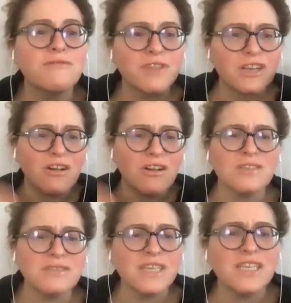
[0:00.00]
that
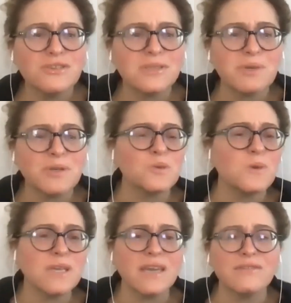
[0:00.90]
cultivating your spiritual
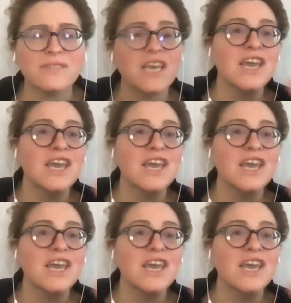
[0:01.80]
gifts,